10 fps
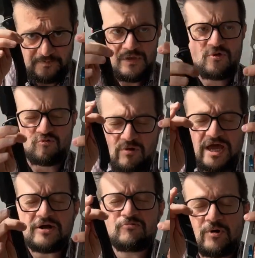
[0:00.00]

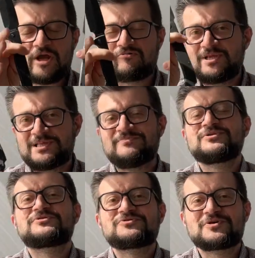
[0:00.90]
very, very
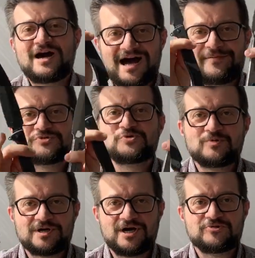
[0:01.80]
limited, up to
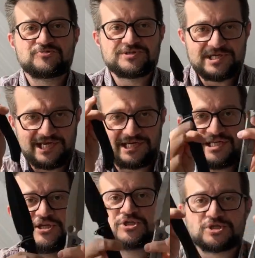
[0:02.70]
100 and
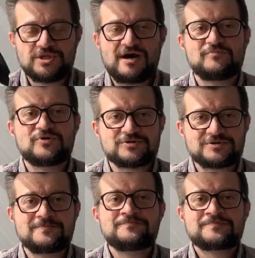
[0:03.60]
each numbered
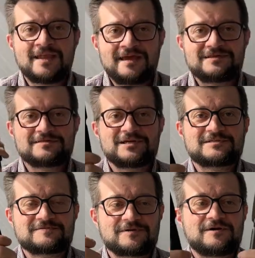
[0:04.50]

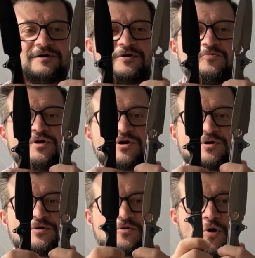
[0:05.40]
that uh, we are
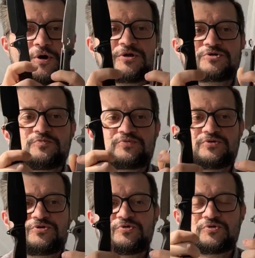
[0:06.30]
going to
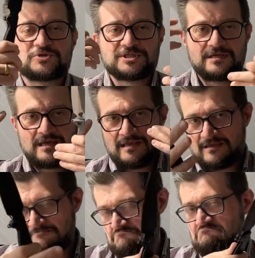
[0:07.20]
produce
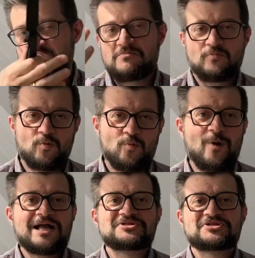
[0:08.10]

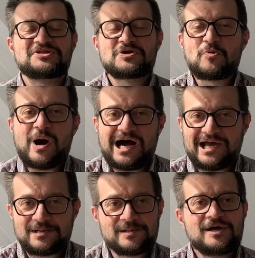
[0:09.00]
once in a
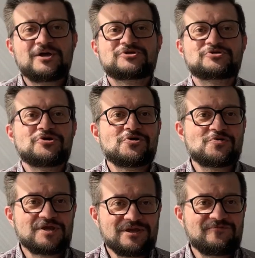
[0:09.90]
while.
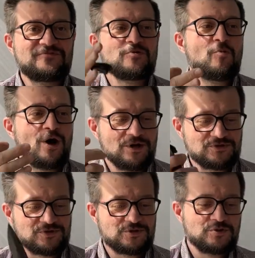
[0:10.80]
So if you
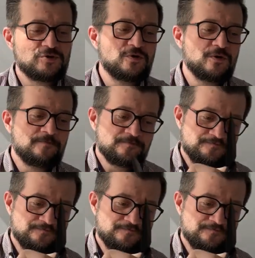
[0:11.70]
want to